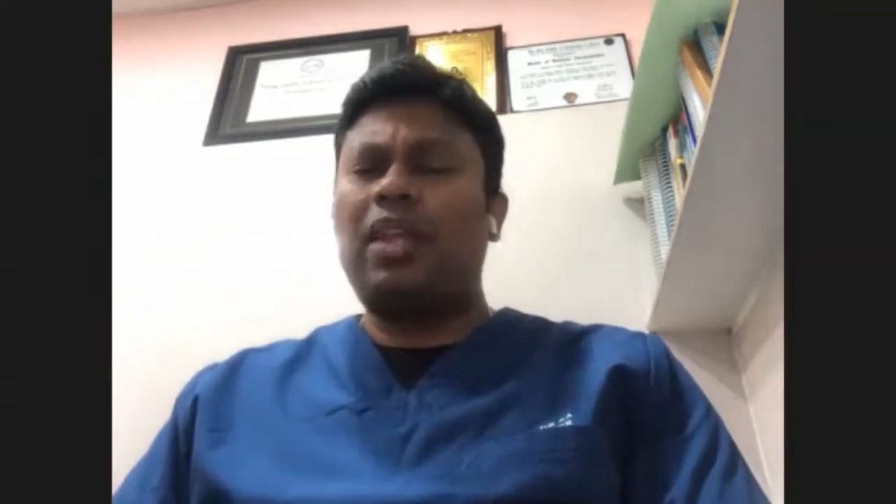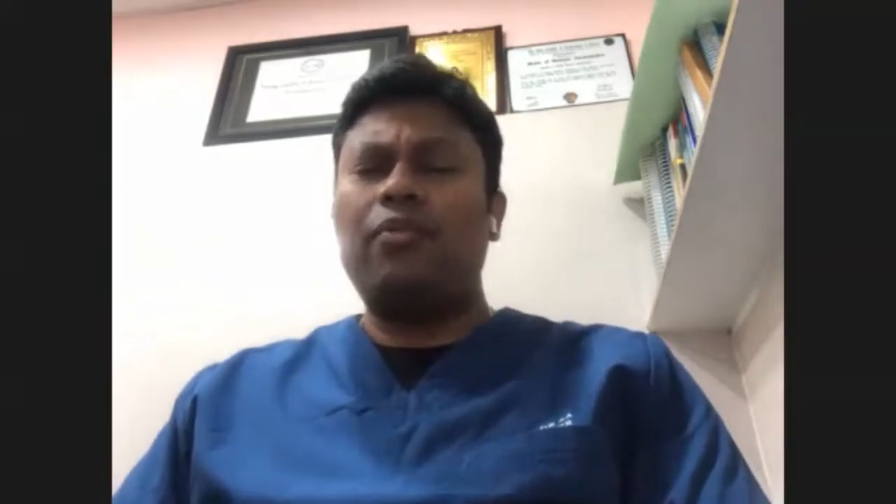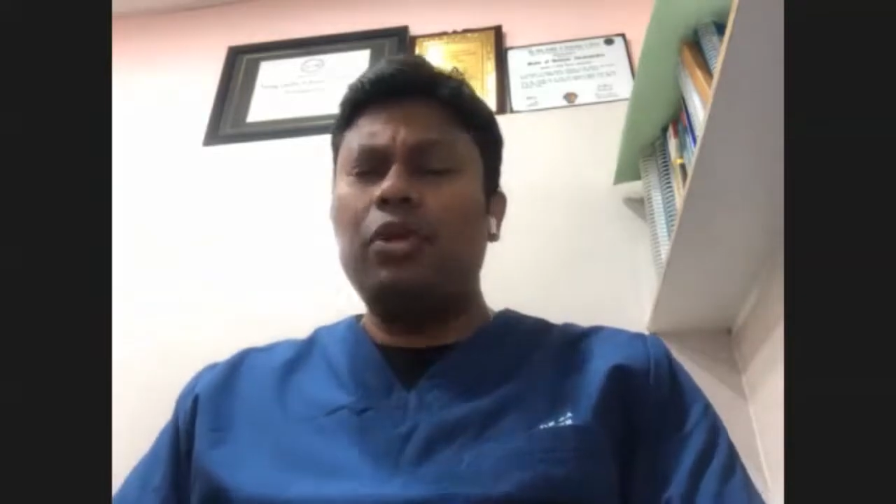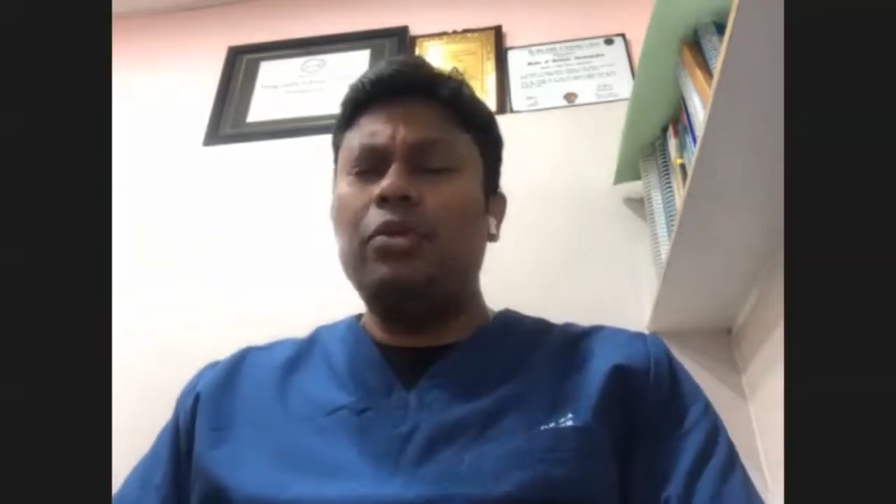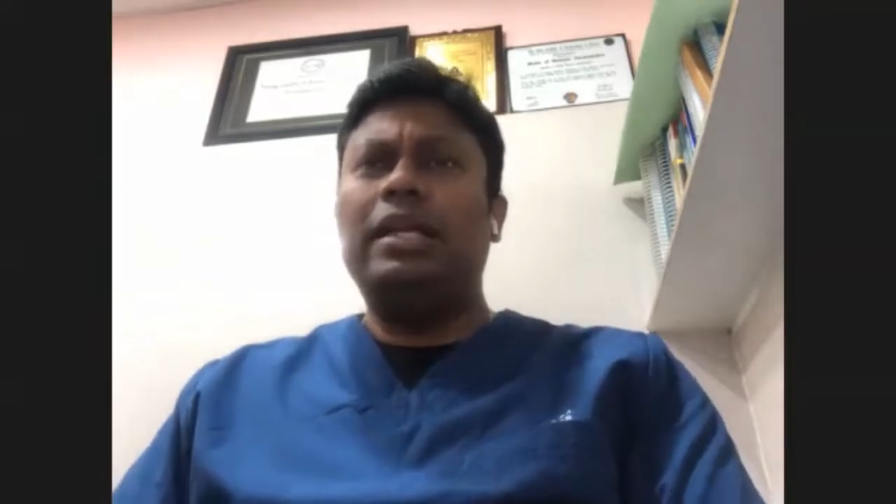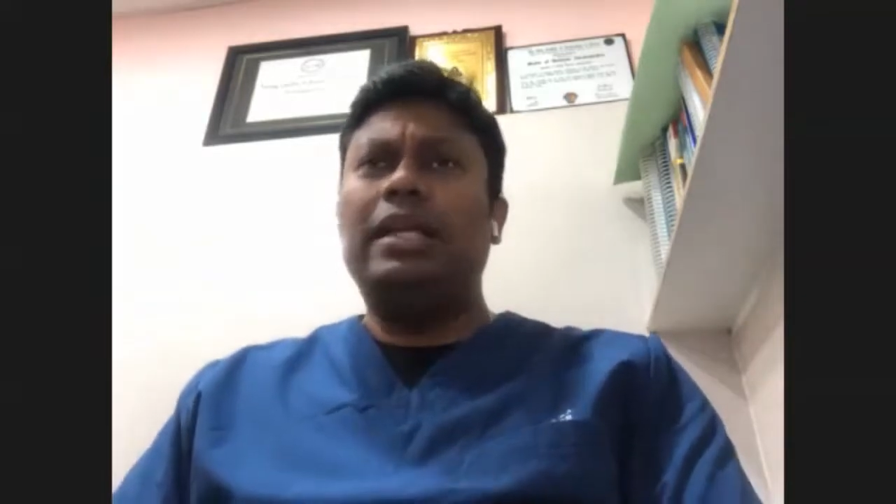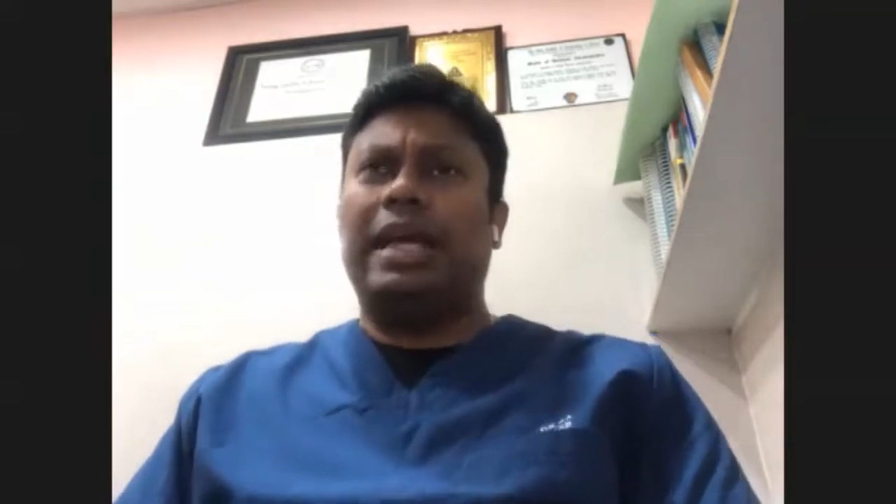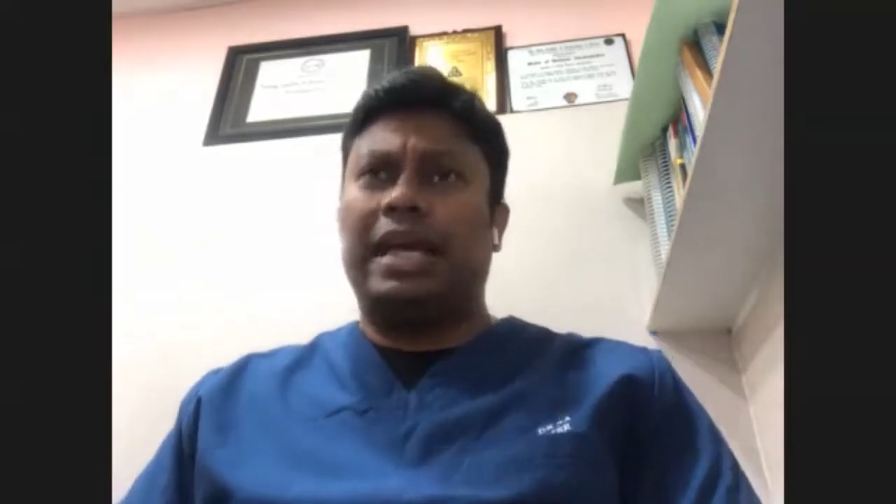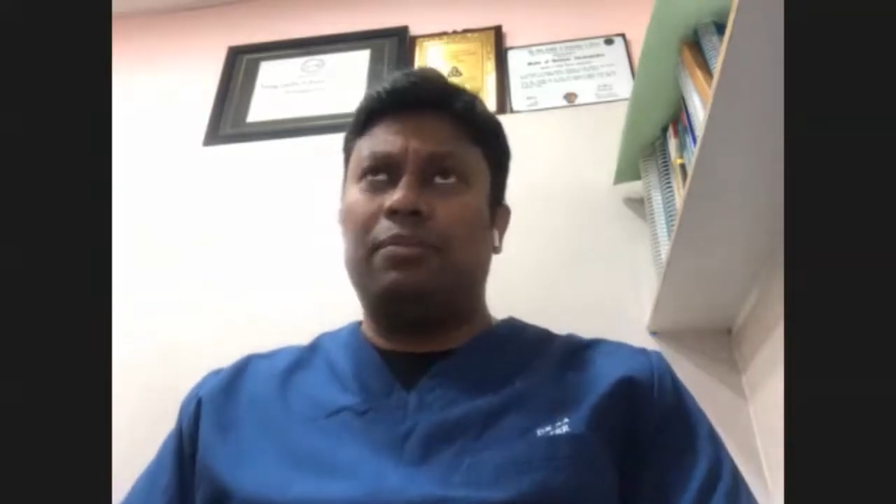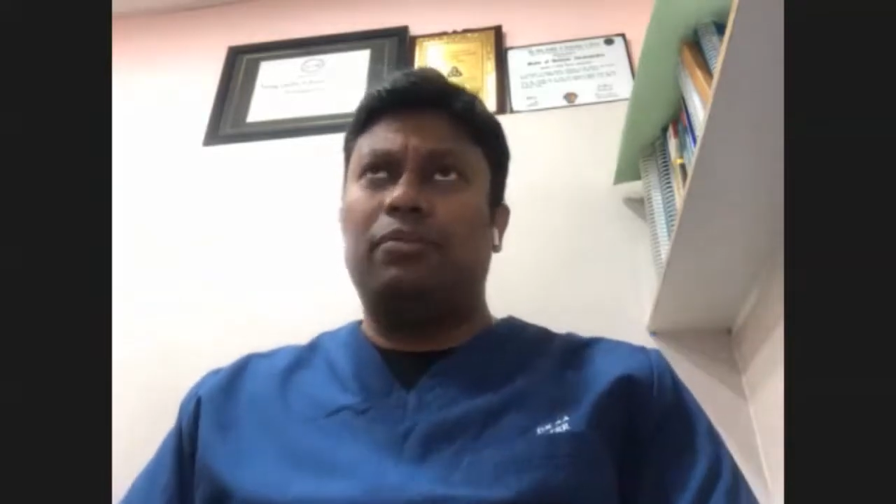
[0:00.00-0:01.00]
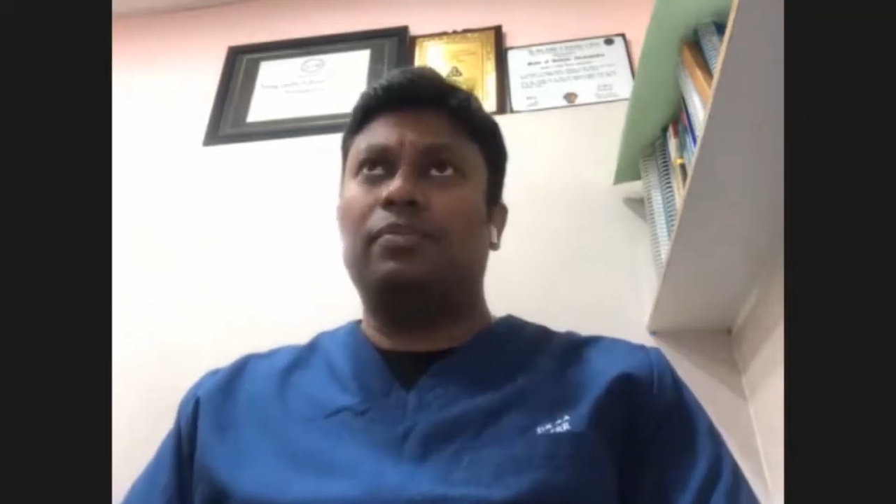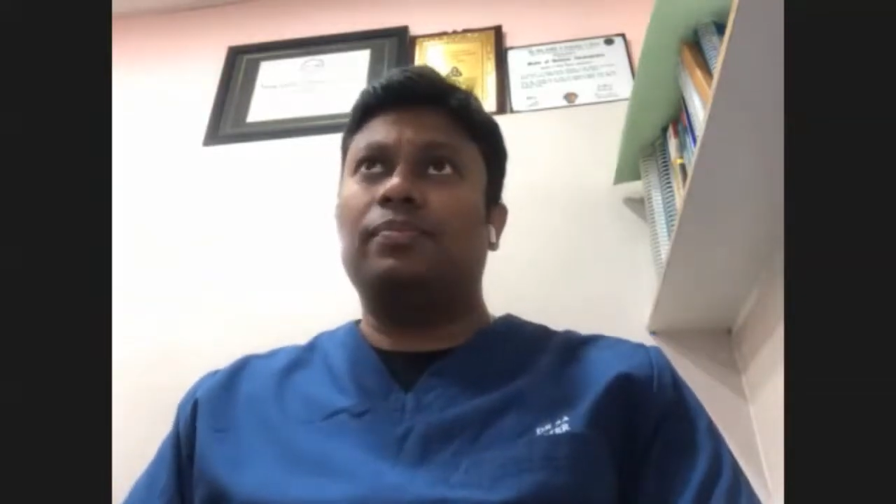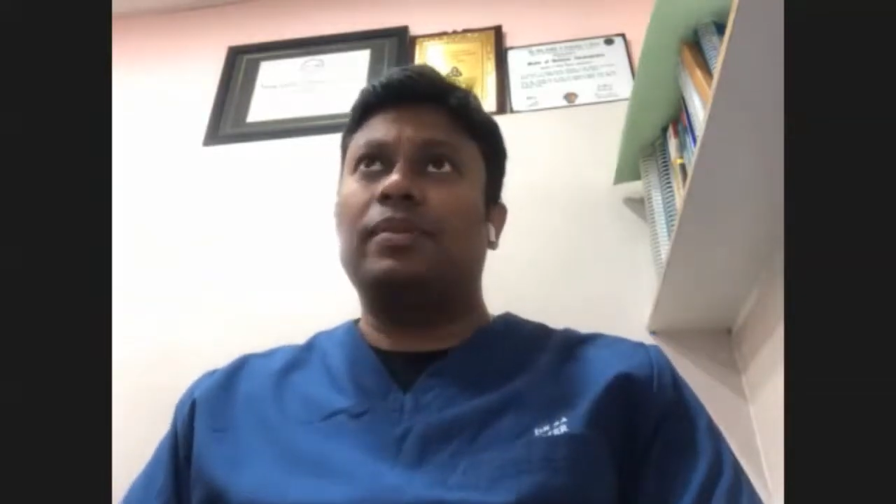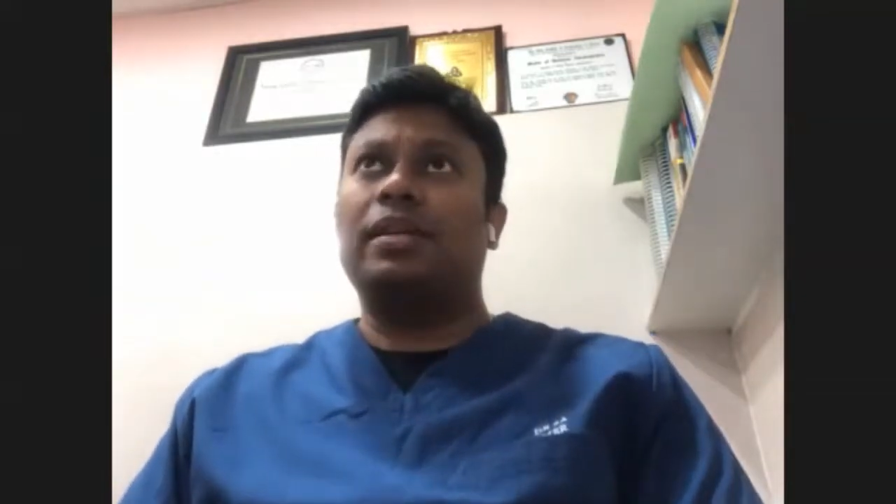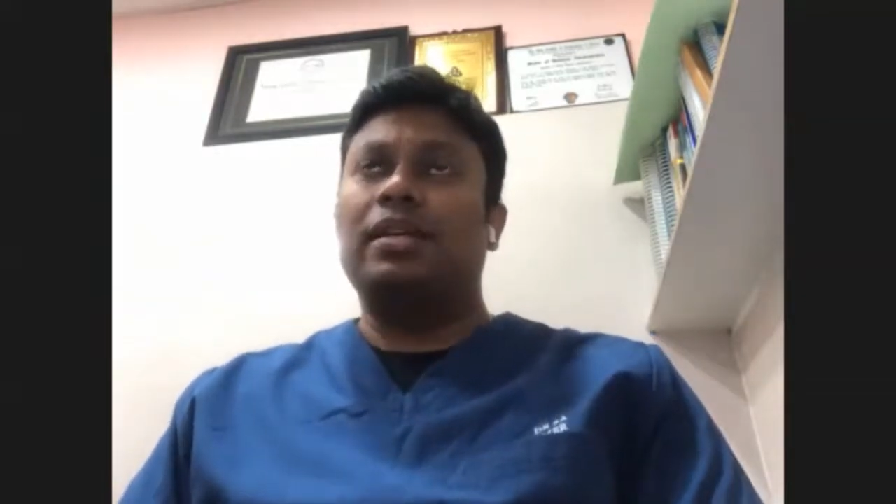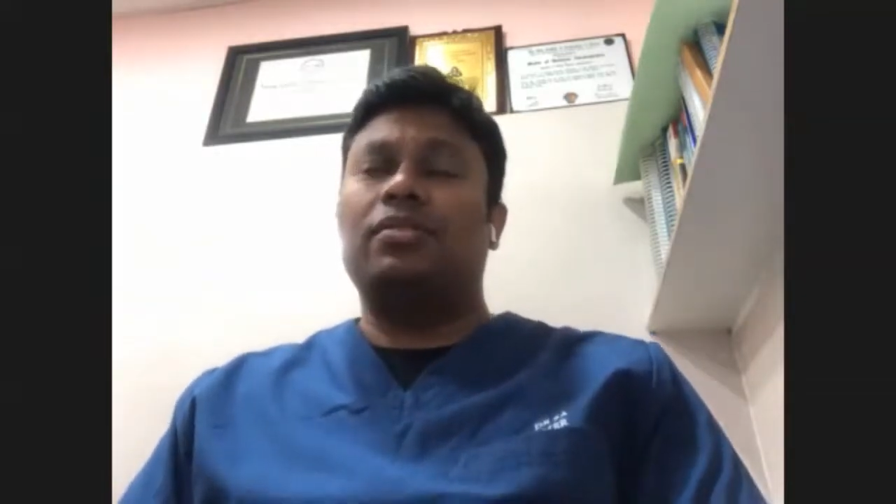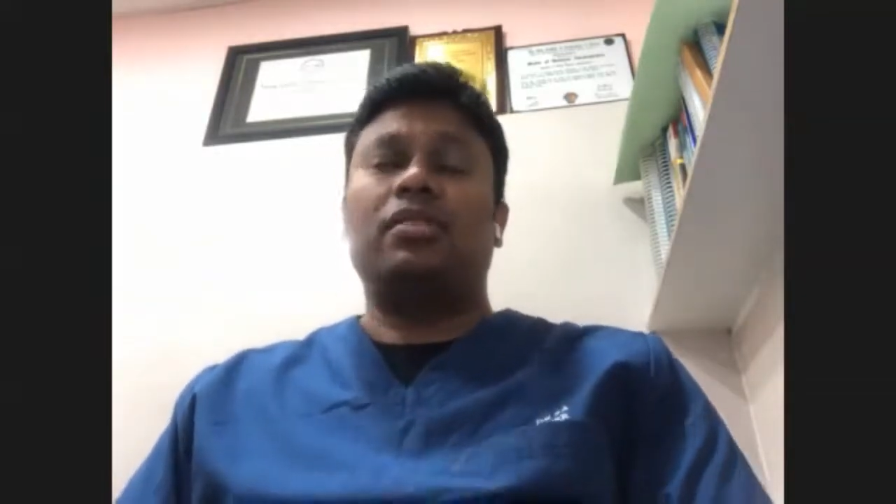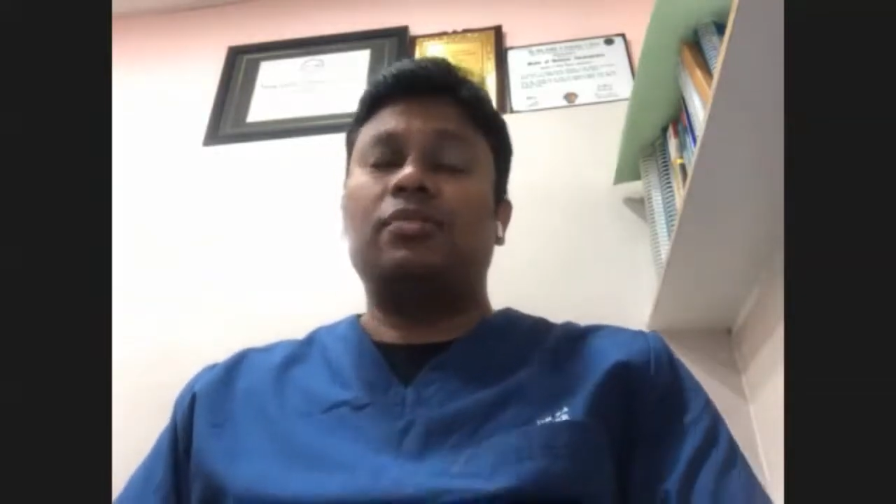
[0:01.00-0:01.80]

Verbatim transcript: what do you really care about so